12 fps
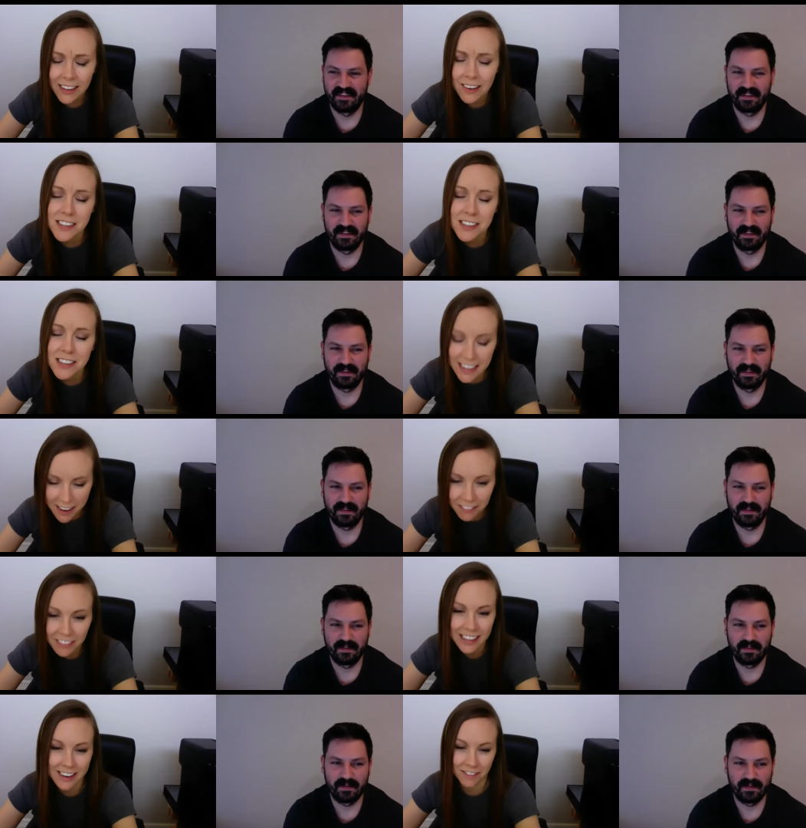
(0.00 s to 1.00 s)
Speaker 1: you should
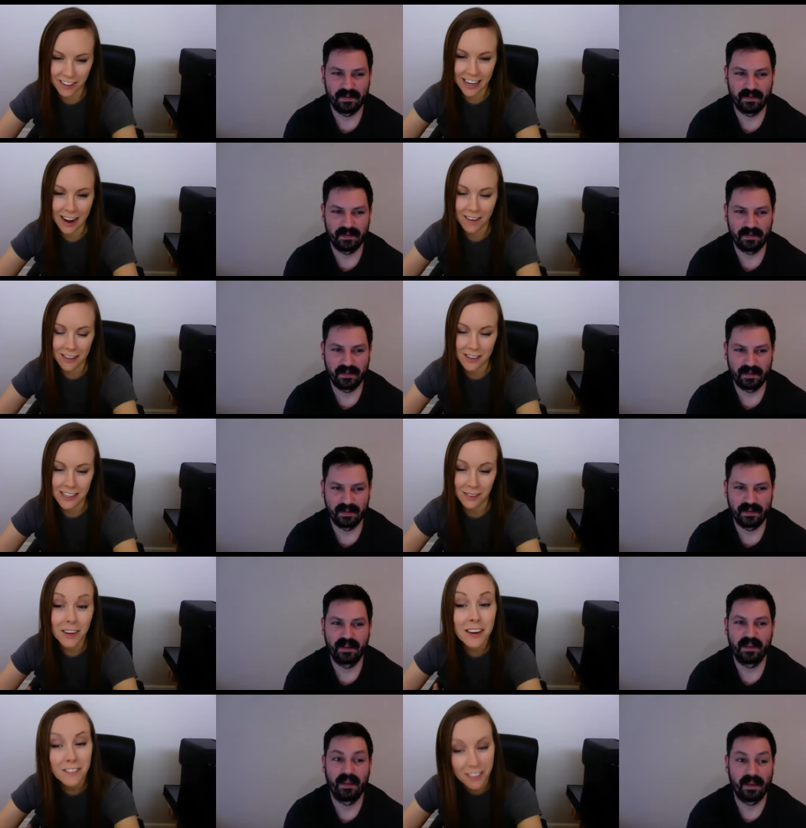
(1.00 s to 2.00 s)
definitely fill it out using
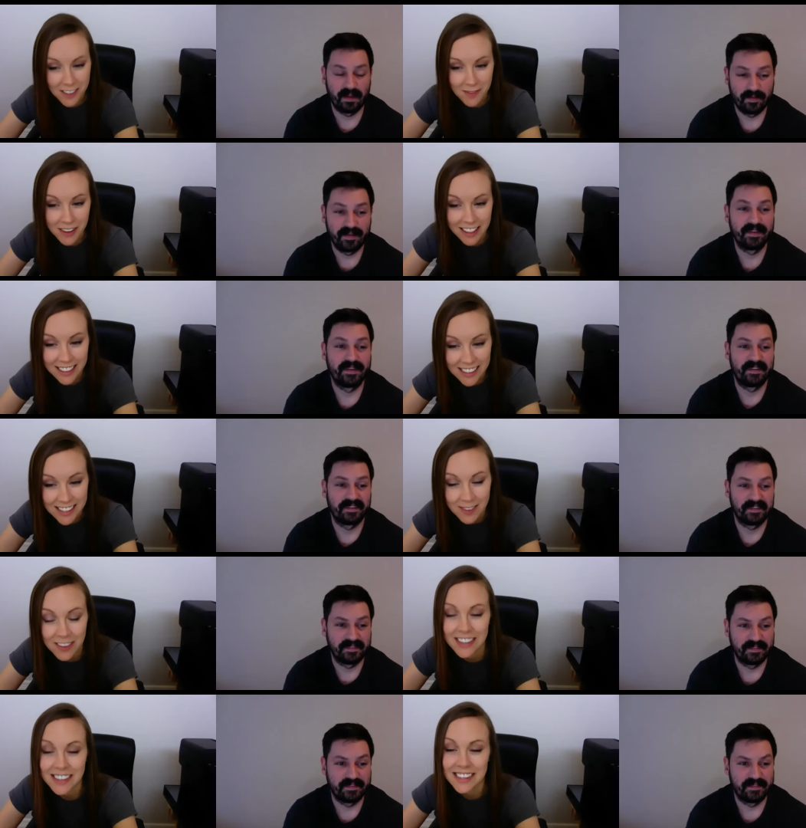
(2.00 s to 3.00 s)
one of those methods
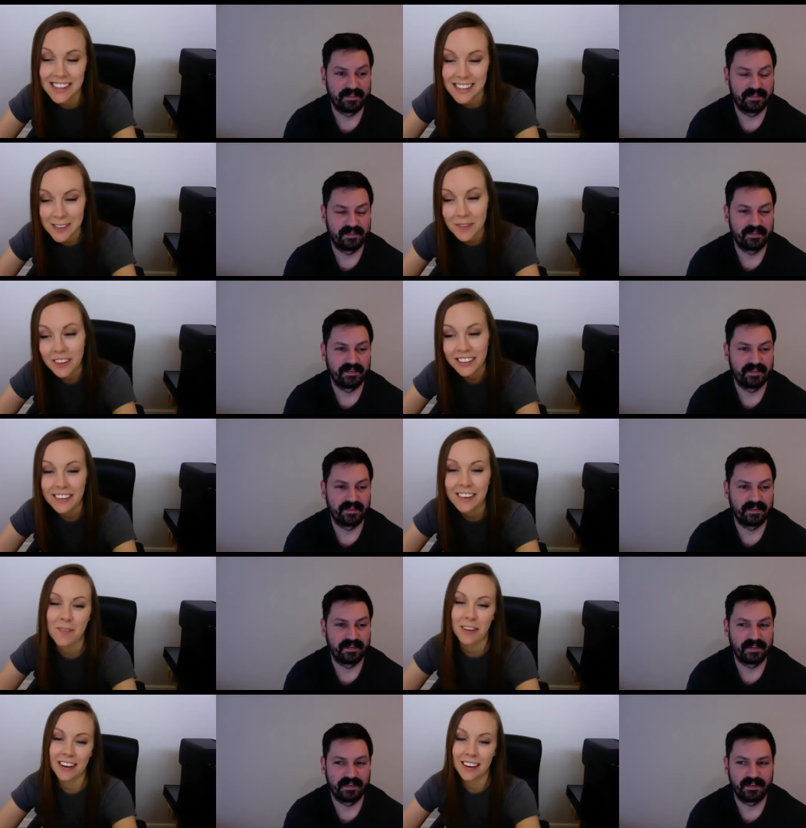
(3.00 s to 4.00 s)
because at this point in
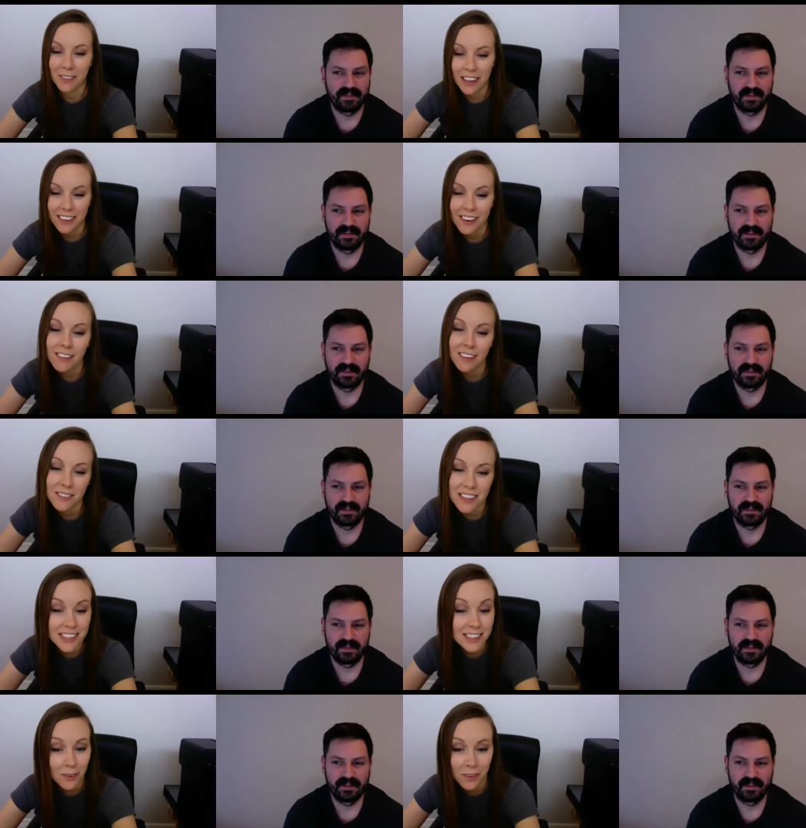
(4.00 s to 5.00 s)
our pandemic, no one
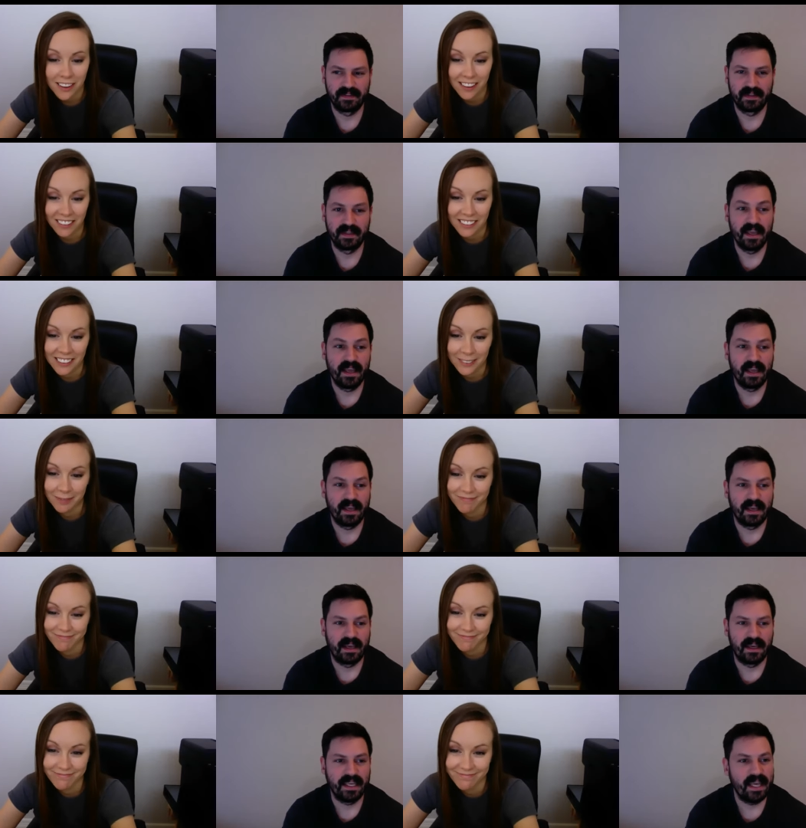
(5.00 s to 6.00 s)
wants a door knocker.
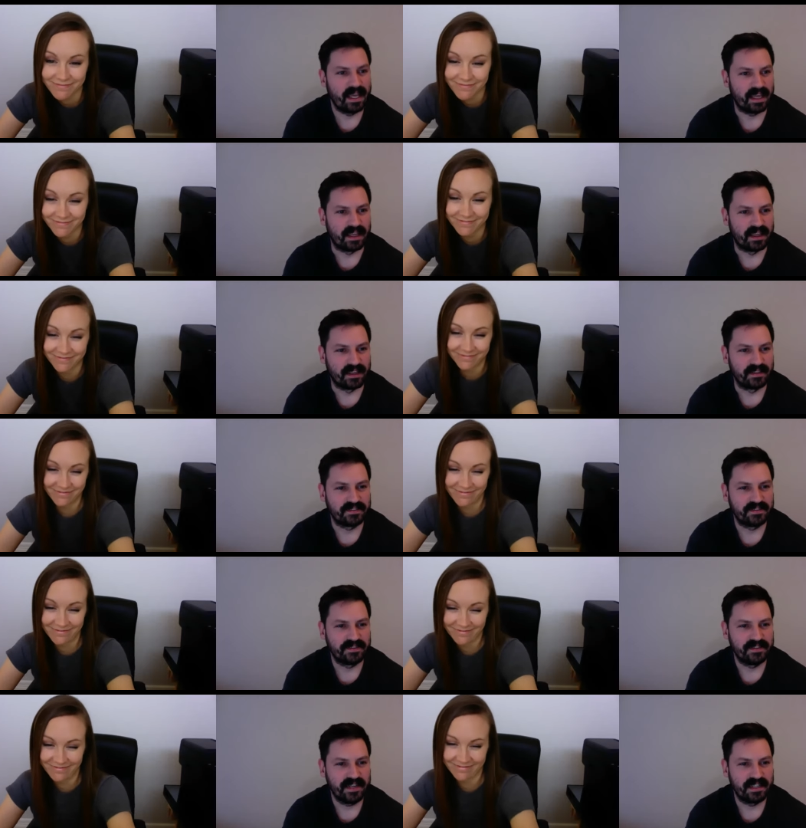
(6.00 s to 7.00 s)
Speaker 2: Yeah,
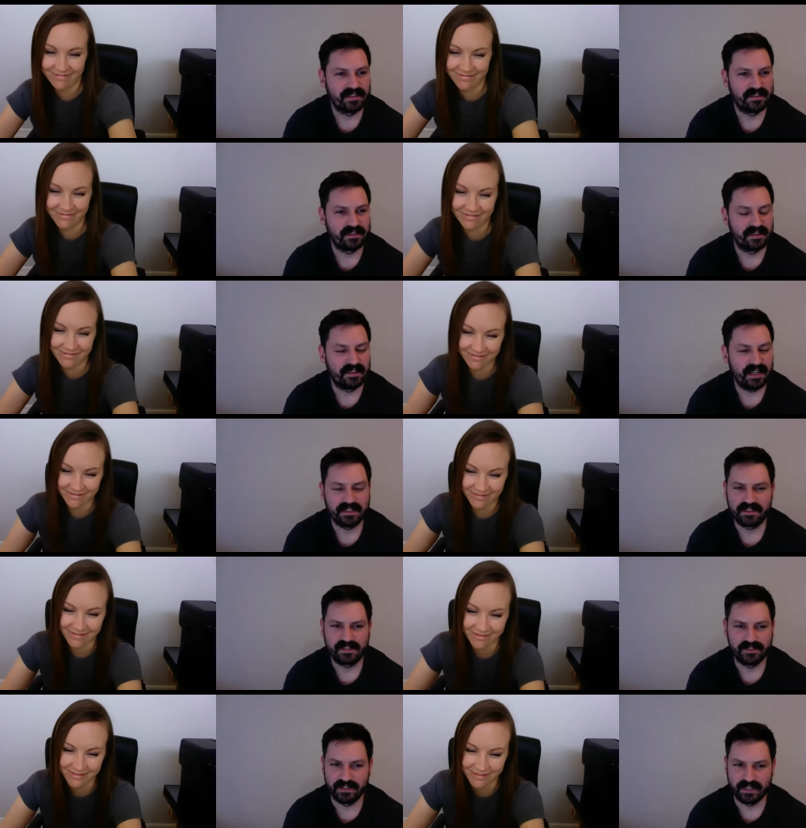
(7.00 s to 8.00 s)
so they're not they're not
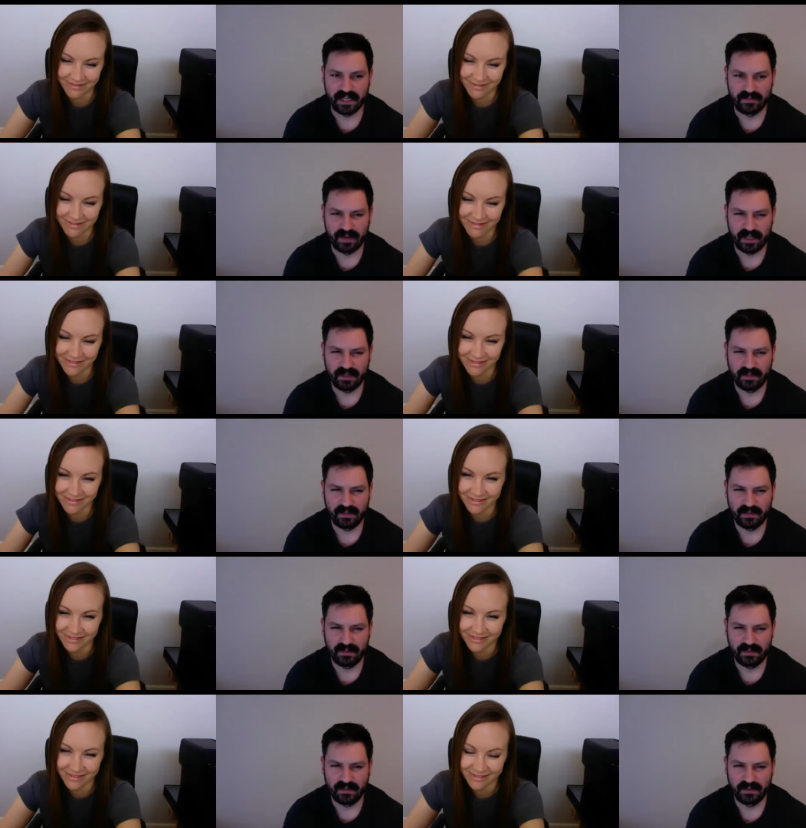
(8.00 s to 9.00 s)
still doing that, right?
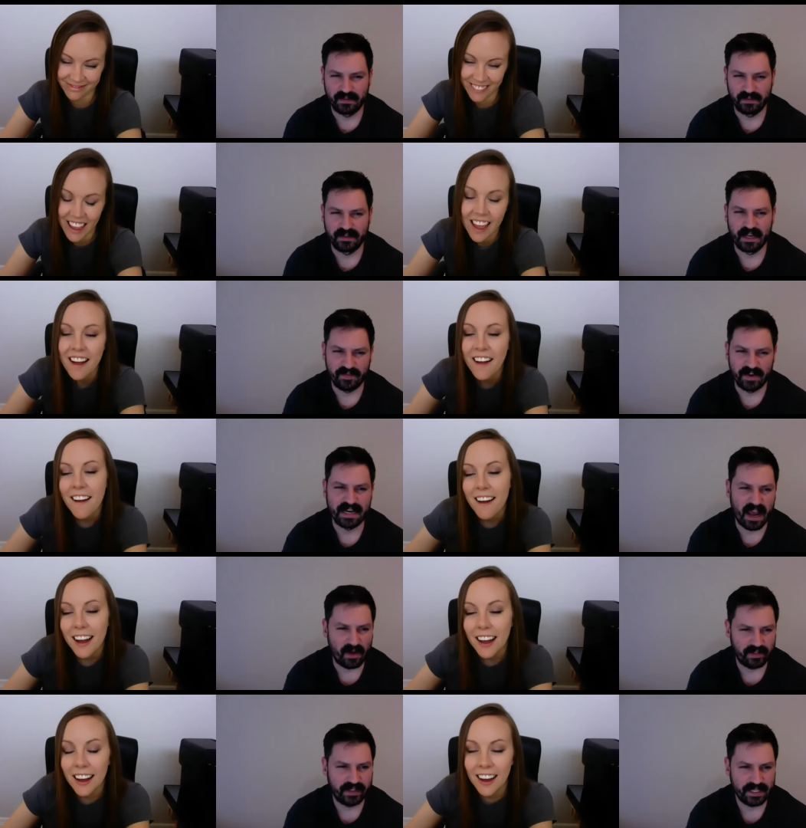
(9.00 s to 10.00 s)
Or not right
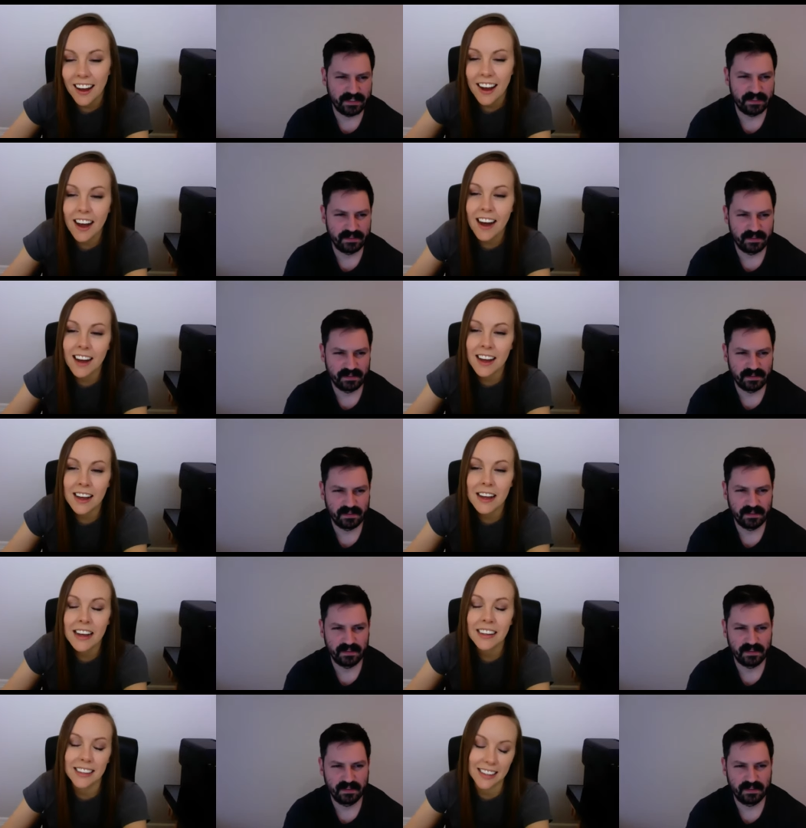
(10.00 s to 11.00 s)
now, at least.
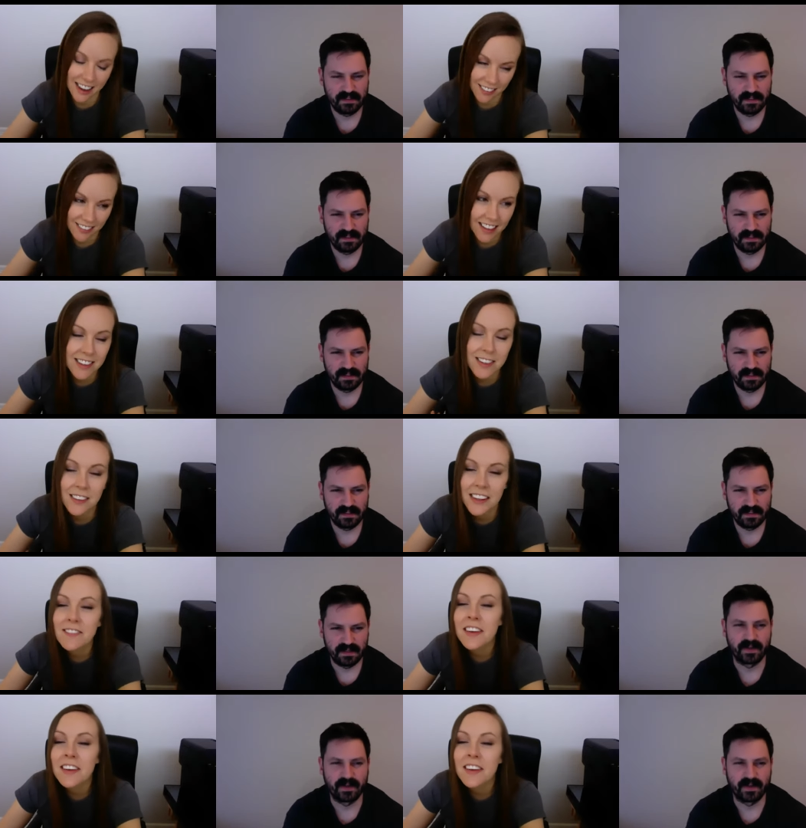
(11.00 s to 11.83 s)
Speaker 1: Uh, yeah. They so they've